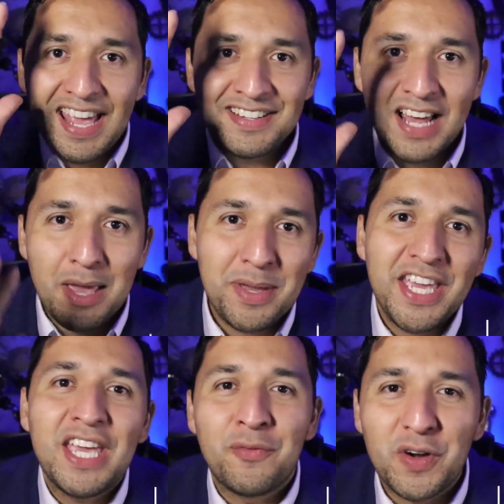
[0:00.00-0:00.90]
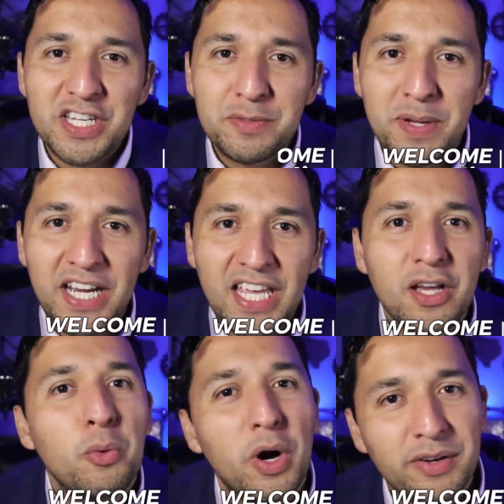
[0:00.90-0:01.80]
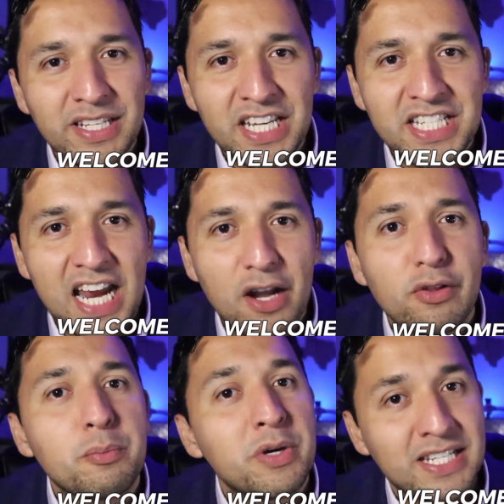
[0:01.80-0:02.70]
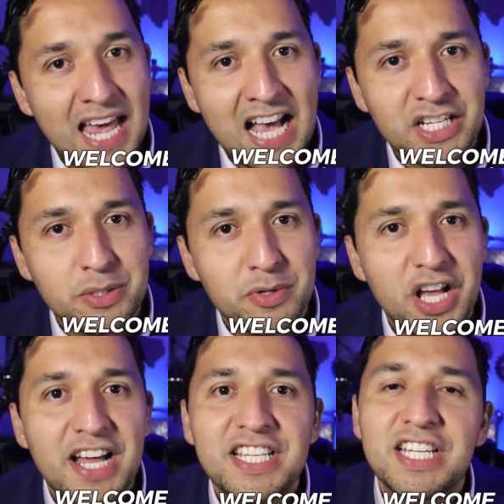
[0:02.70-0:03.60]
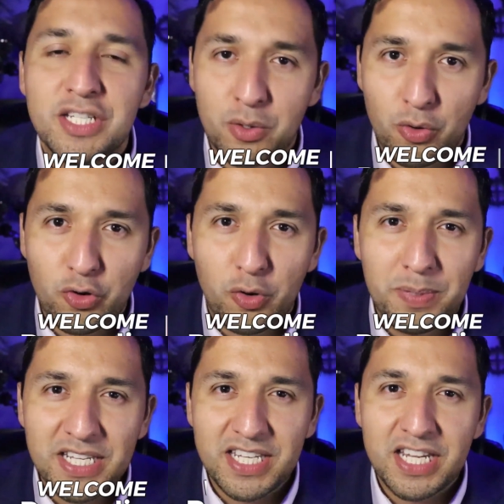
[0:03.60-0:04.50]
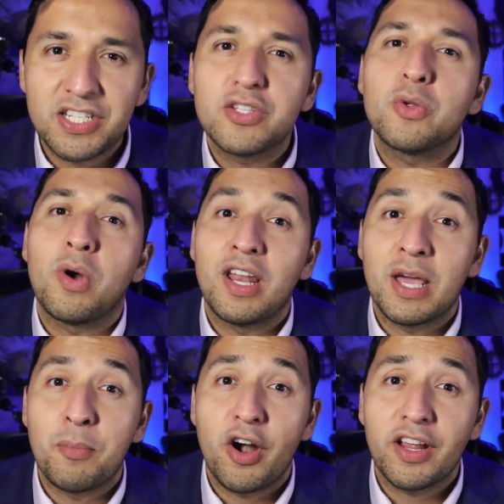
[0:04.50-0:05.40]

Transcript: Hey, Atime, if we're just meeting, welcome to the channel that brings actionable content to grow your business through online